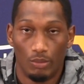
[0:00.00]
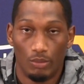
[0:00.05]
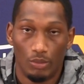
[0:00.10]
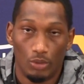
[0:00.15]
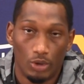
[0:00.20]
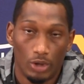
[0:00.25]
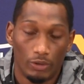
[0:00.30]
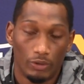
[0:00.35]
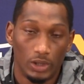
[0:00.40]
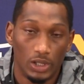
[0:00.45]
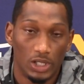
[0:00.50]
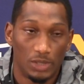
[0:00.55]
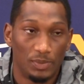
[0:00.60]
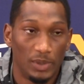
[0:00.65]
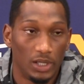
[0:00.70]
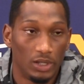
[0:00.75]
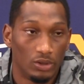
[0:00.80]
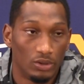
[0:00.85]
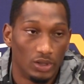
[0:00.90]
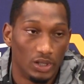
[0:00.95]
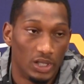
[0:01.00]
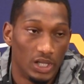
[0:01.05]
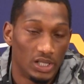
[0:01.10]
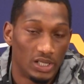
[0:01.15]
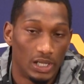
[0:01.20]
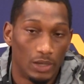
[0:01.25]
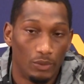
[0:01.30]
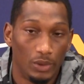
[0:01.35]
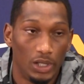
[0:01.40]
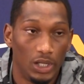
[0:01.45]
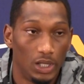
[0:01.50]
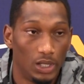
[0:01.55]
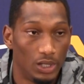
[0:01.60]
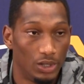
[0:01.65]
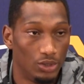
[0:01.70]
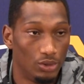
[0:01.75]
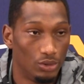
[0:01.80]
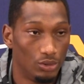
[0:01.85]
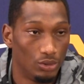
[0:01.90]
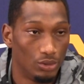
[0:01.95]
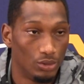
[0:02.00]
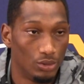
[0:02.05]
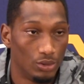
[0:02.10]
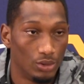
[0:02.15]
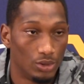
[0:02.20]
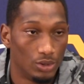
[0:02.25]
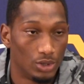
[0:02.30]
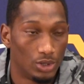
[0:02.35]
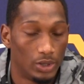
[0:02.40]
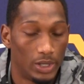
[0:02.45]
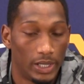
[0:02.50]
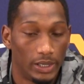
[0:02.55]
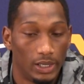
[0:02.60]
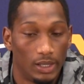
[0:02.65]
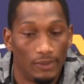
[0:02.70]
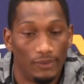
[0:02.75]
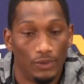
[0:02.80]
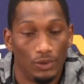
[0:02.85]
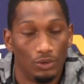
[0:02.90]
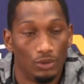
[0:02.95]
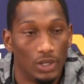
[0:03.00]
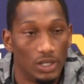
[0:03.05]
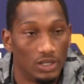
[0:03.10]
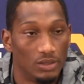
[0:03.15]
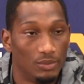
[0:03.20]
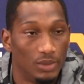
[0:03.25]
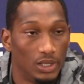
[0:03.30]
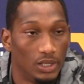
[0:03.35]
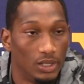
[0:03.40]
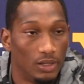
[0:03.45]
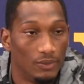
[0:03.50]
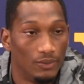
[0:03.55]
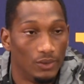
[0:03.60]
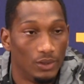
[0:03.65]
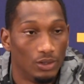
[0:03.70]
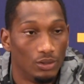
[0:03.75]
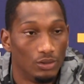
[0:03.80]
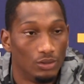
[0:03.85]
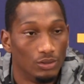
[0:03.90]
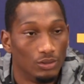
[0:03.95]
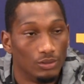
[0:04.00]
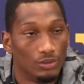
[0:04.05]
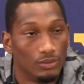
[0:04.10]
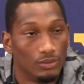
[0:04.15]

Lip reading: more really speaking on the things that we need to do so that WVU doesn't beat WVU.